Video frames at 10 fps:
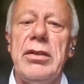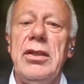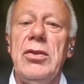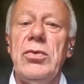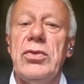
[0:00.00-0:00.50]

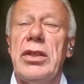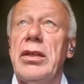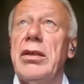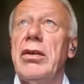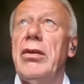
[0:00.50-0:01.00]

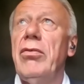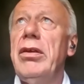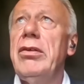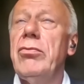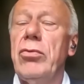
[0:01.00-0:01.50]
using
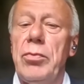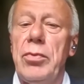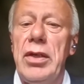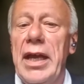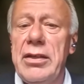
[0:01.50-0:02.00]

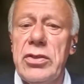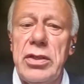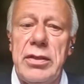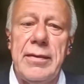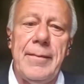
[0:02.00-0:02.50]
renewable
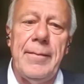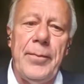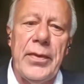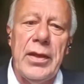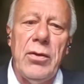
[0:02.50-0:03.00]
energy.
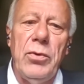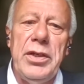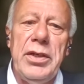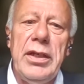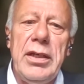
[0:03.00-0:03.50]

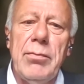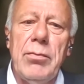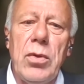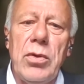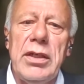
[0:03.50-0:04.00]
We need
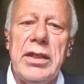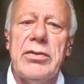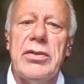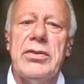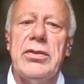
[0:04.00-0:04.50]
more
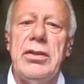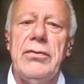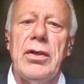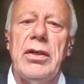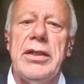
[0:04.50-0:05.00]
electricity
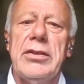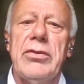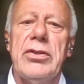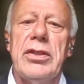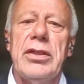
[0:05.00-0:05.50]
for
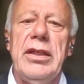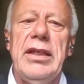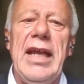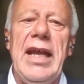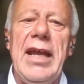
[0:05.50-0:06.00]
hydrogen
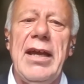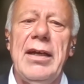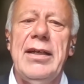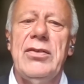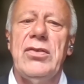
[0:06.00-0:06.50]
in air
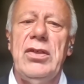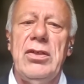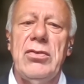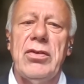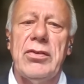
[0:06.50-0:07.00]
and sea
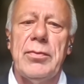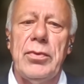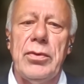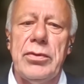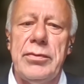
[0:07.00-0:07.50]
transport.